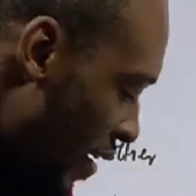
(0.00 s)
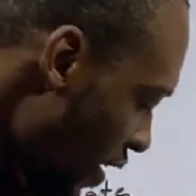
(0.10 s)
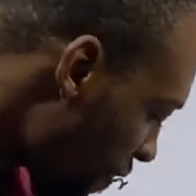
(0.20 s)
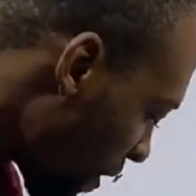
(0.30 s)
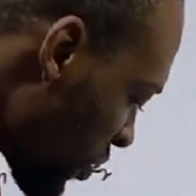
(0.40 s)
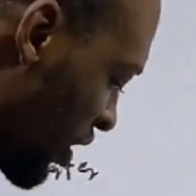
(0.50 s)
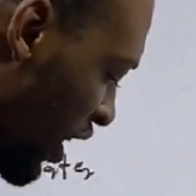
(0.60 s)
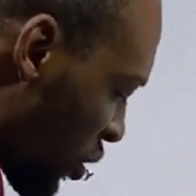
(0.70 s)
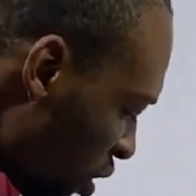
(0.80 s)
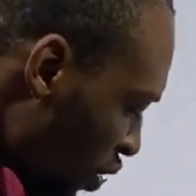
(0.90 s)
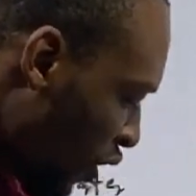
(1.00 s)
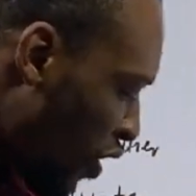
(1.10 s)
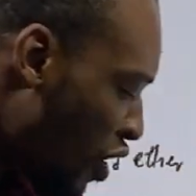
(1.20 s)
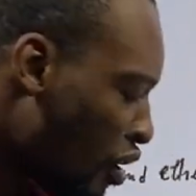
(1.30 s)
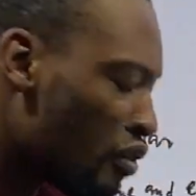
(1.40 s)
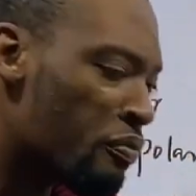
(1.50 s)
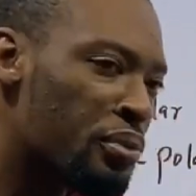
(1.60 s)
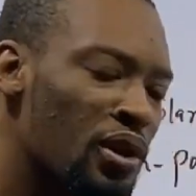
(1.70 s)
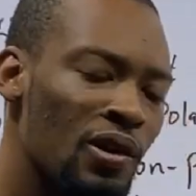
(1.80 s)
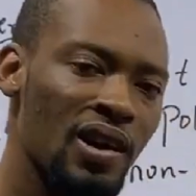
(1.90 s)
International Union of
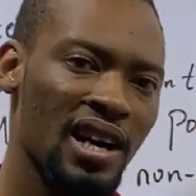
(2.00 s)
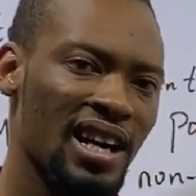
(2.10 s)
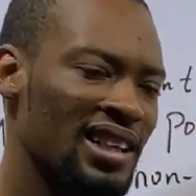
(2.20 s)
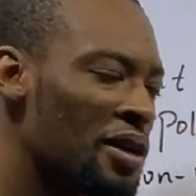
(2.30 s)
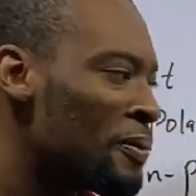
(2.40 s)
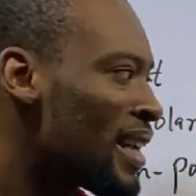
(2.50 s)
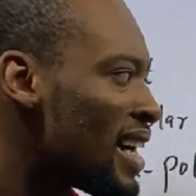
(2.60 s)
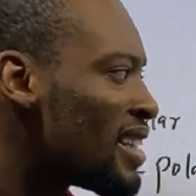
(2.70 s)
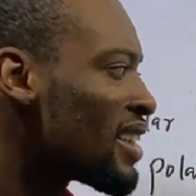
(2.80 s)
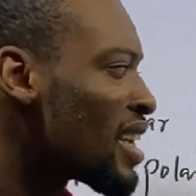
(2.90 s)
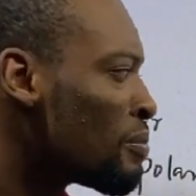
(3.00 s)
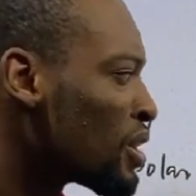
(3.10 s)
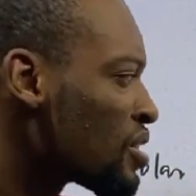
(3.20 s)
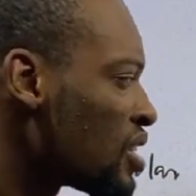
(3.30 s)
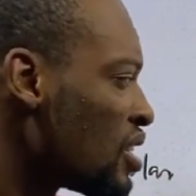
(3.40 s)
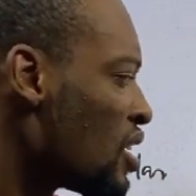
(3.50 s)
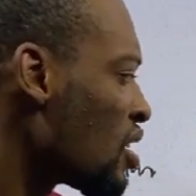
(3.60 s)
Pure and Applied Chemistry.